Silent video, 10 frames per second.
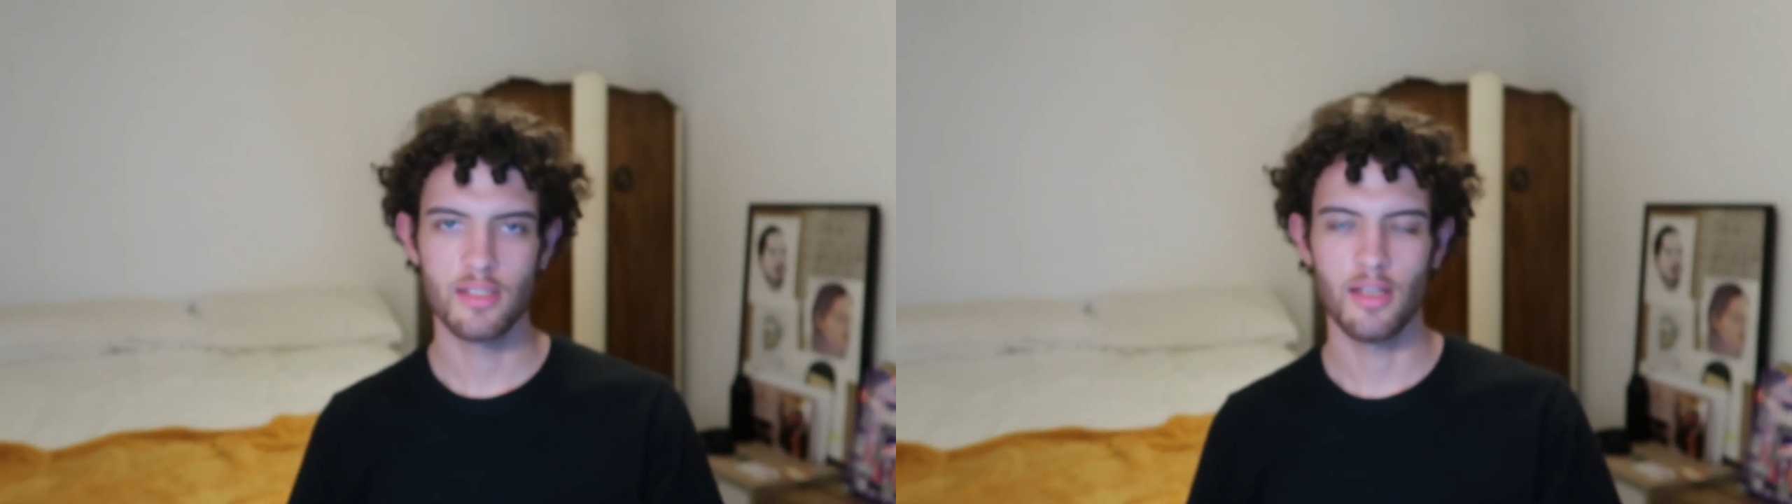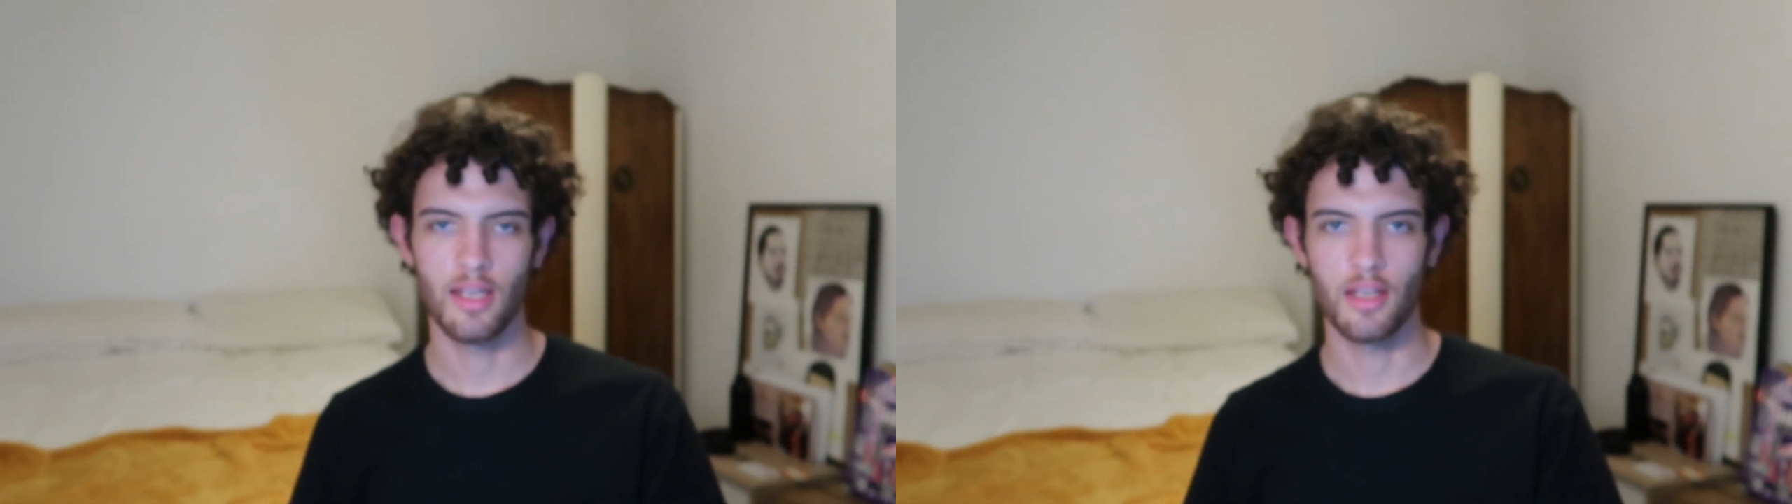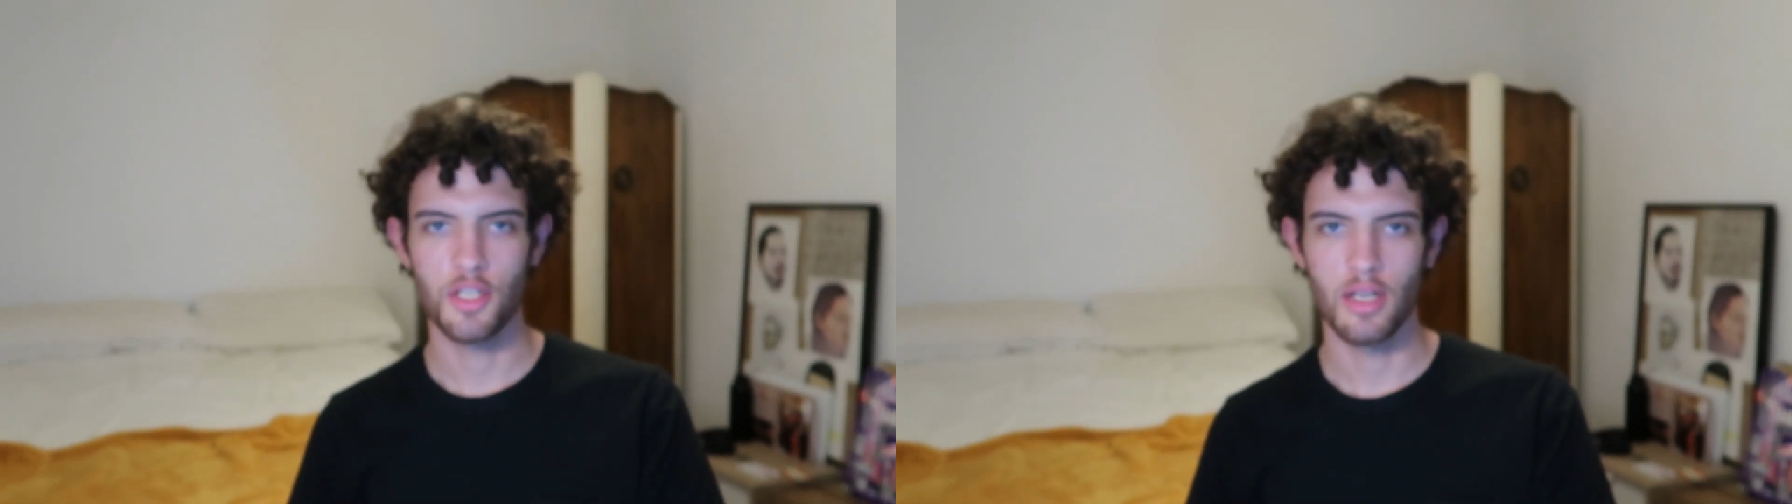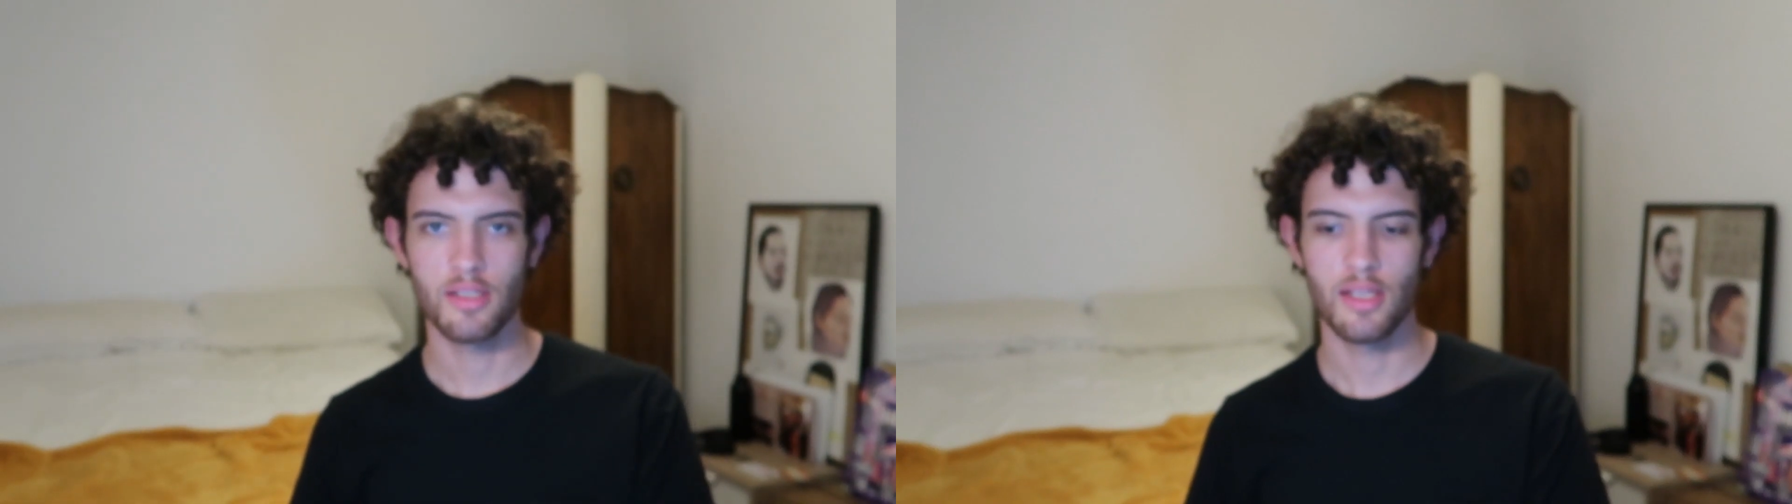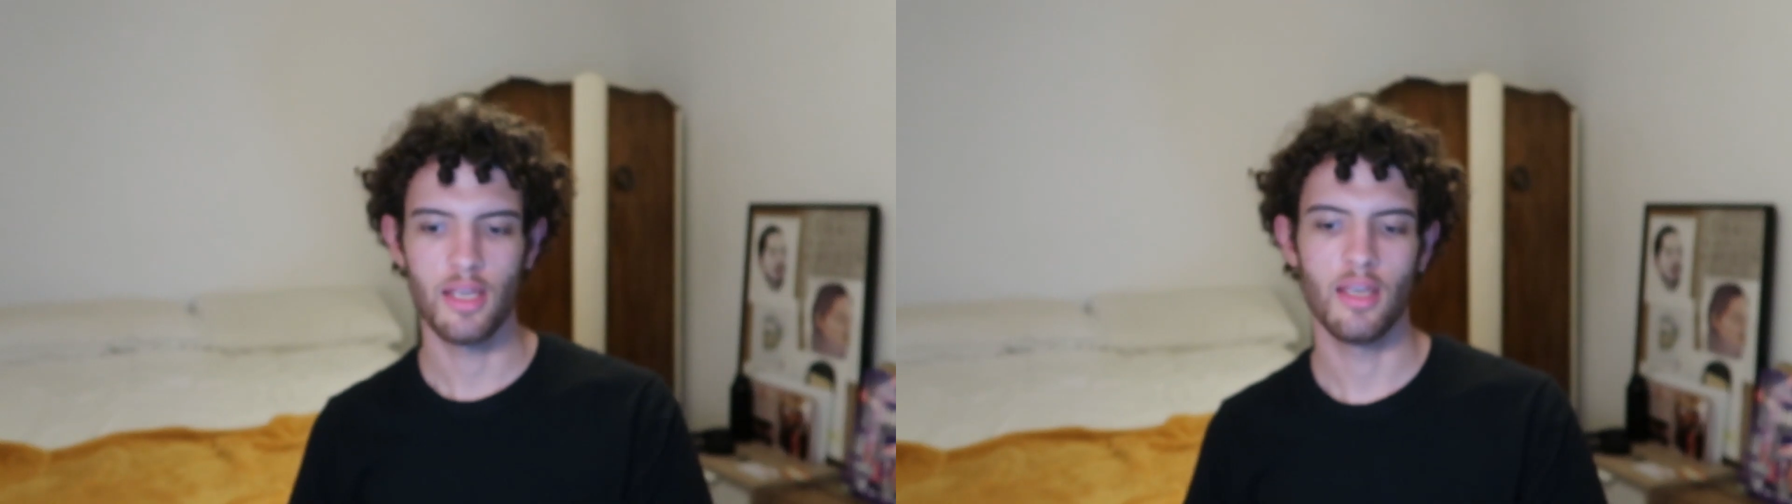studying at
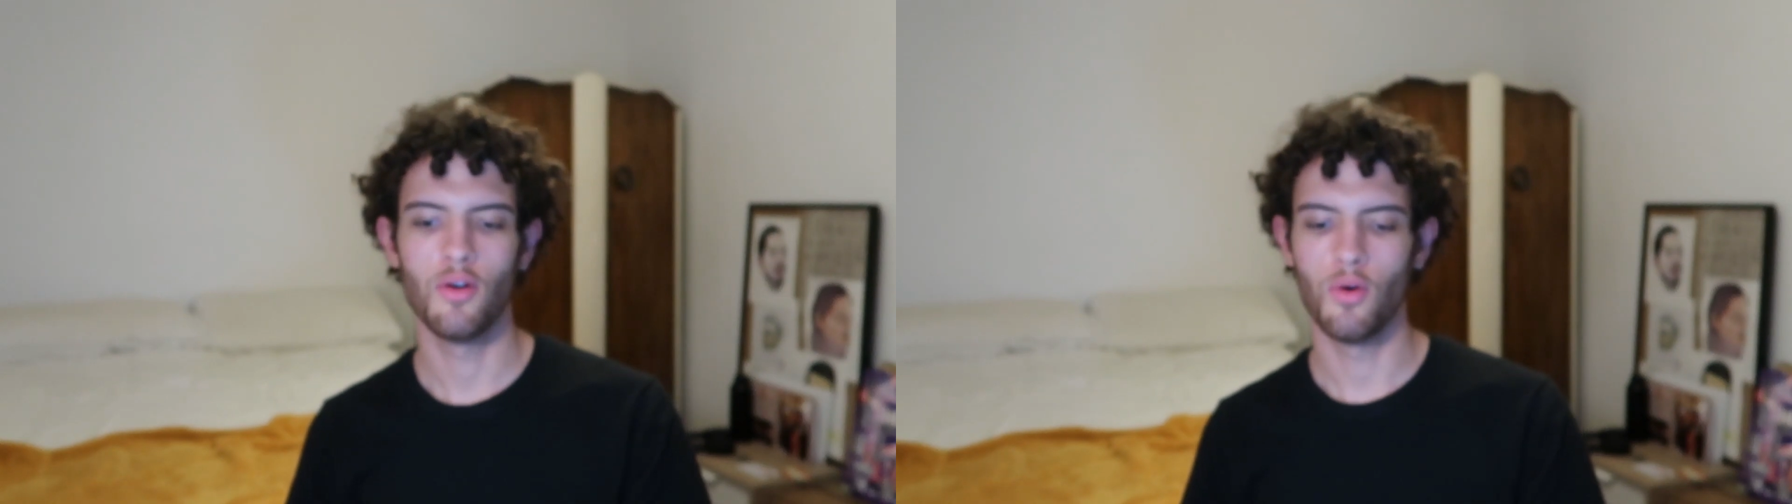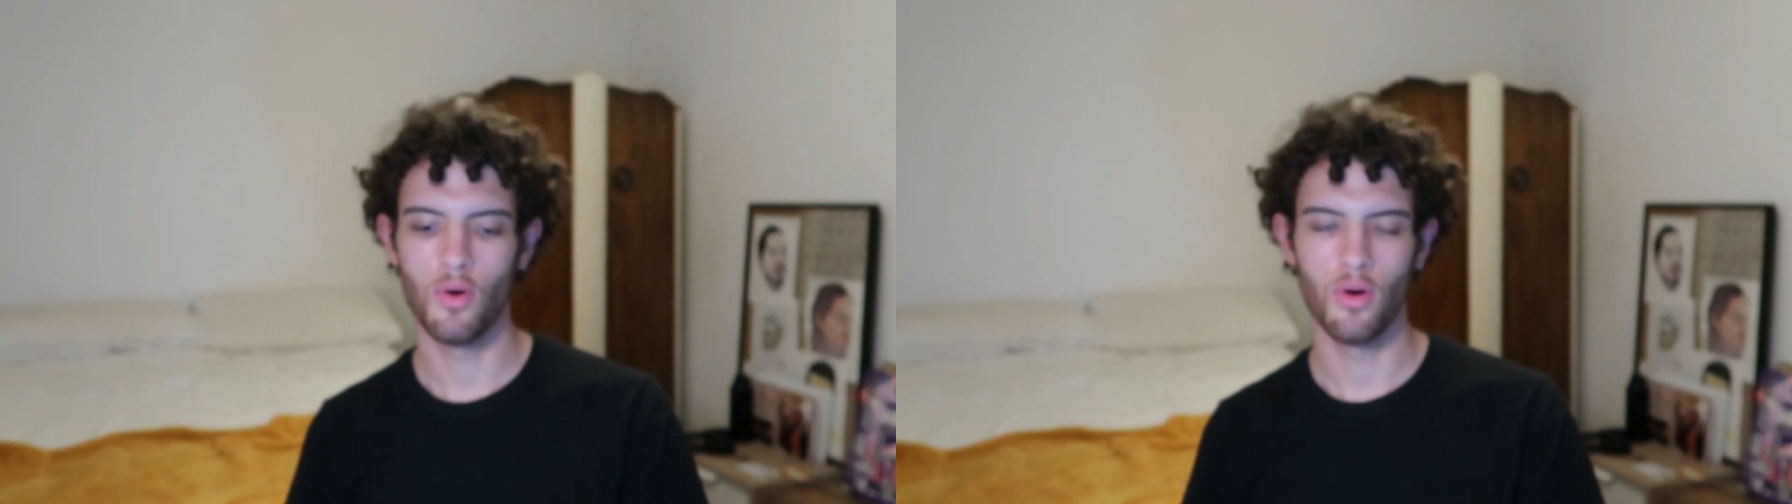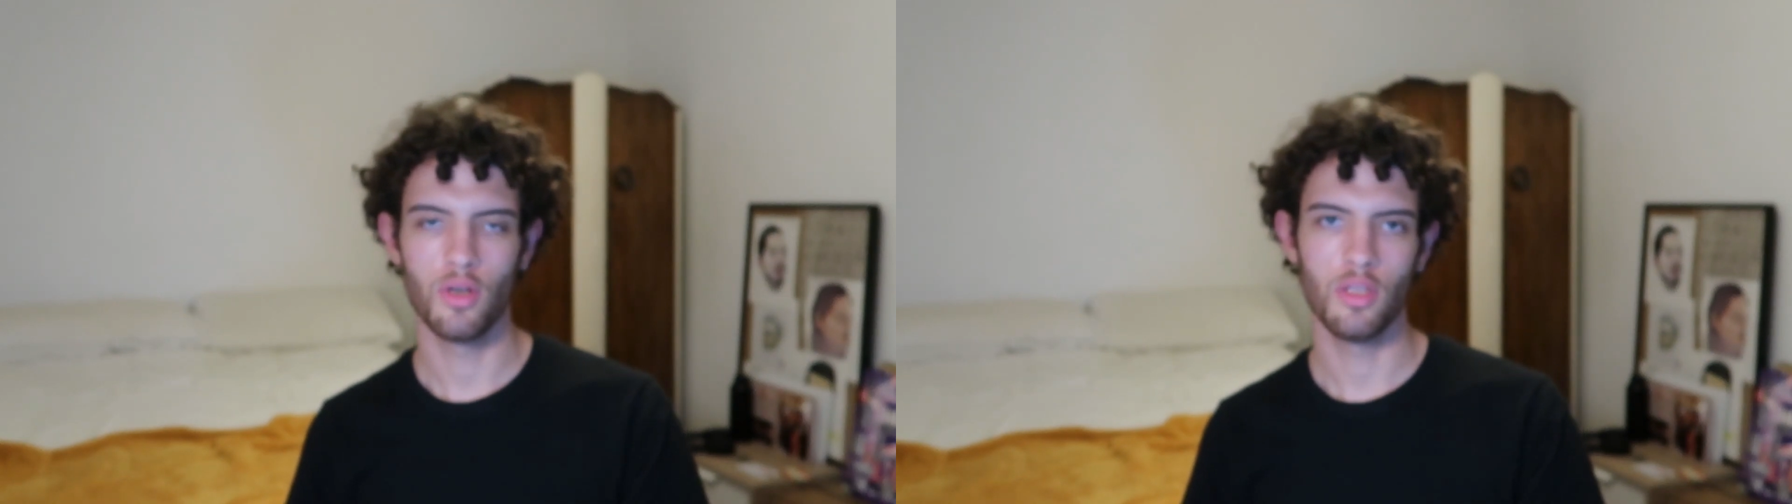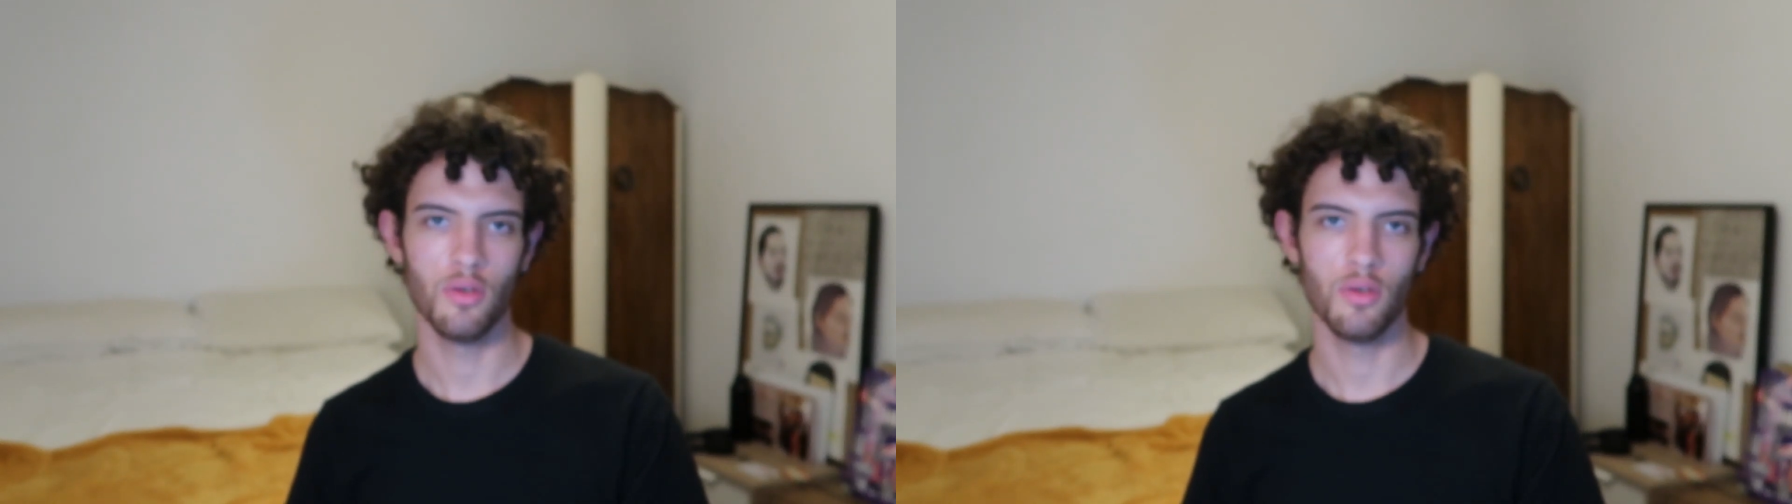Chelsea or